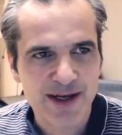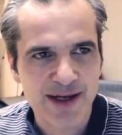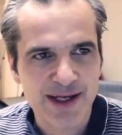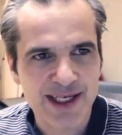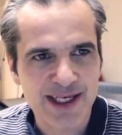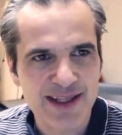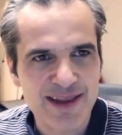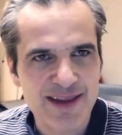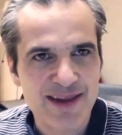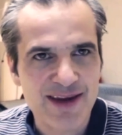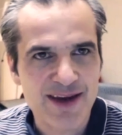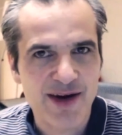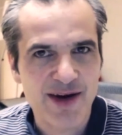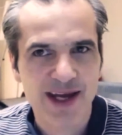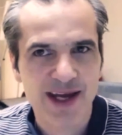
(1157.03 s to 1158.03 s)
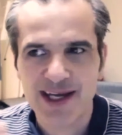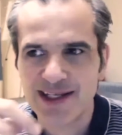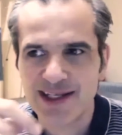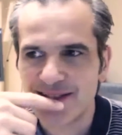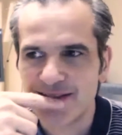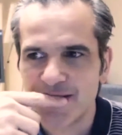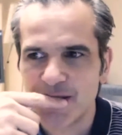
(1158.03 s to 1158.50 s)
in there,
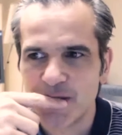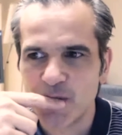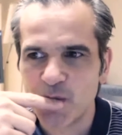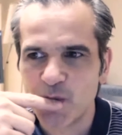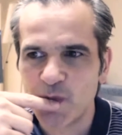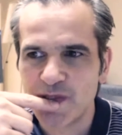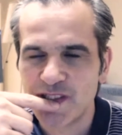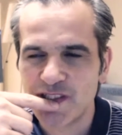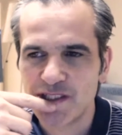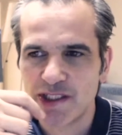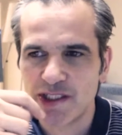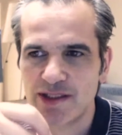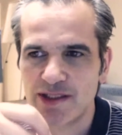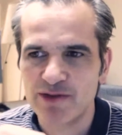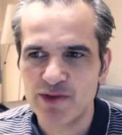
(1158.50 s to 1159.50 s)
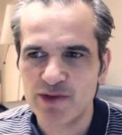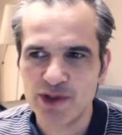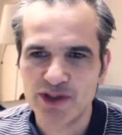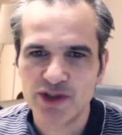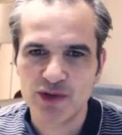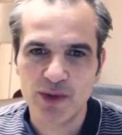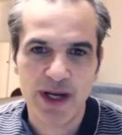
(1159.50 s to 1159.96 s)
and we started
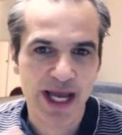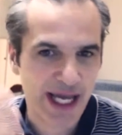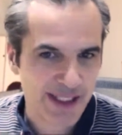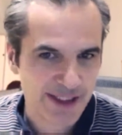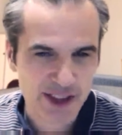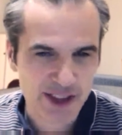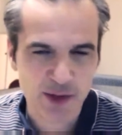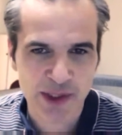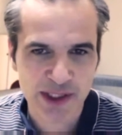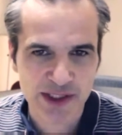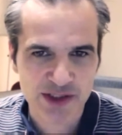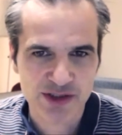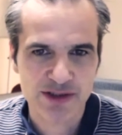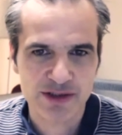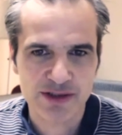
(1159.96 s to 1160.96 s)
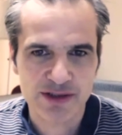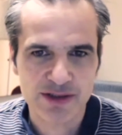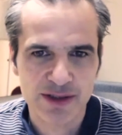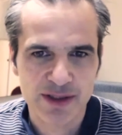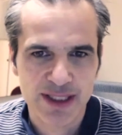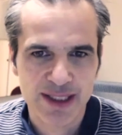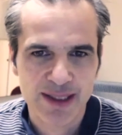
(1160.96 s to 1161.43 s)
first to ask
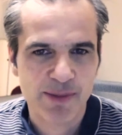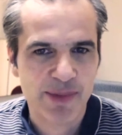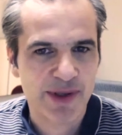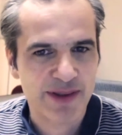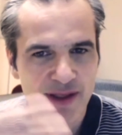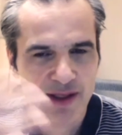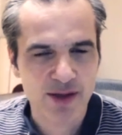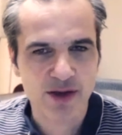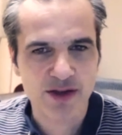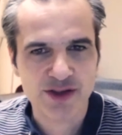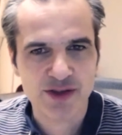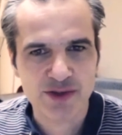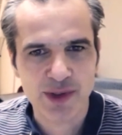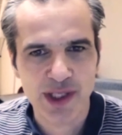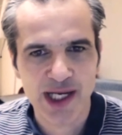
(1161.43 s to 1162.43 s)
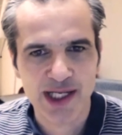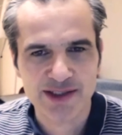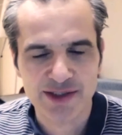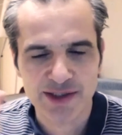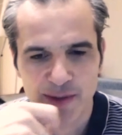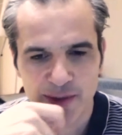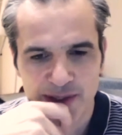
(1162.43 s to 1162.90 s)
questions, but then also to
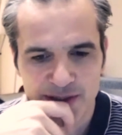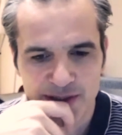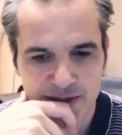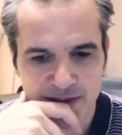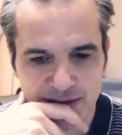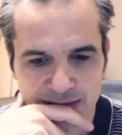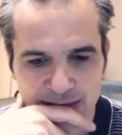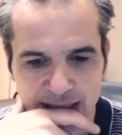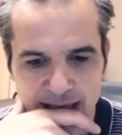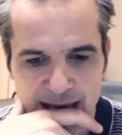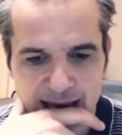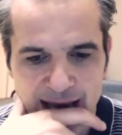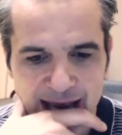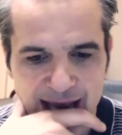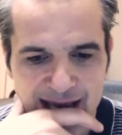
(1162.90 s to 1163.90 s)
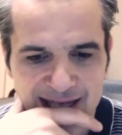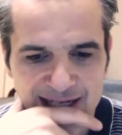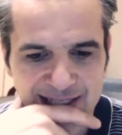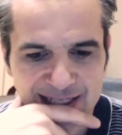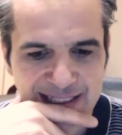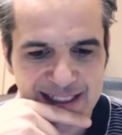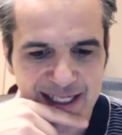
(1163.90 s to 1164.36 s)
answer questions.
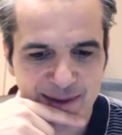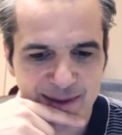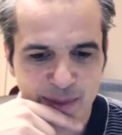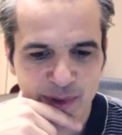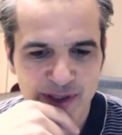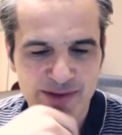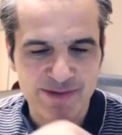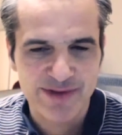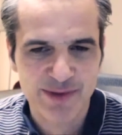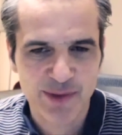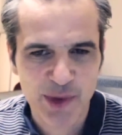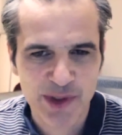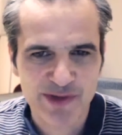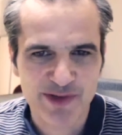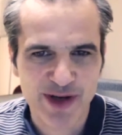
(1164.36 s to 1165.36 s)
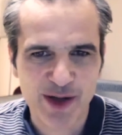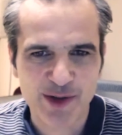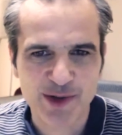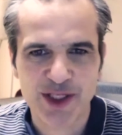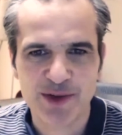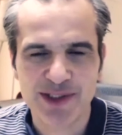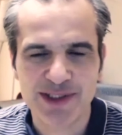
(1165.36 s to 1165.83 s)
And at some point, we
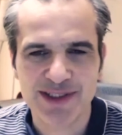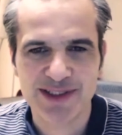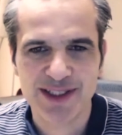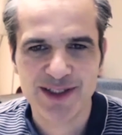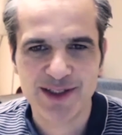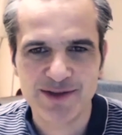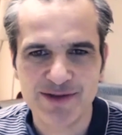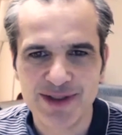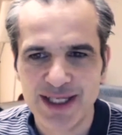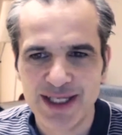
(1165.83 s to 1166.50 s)
found ourselves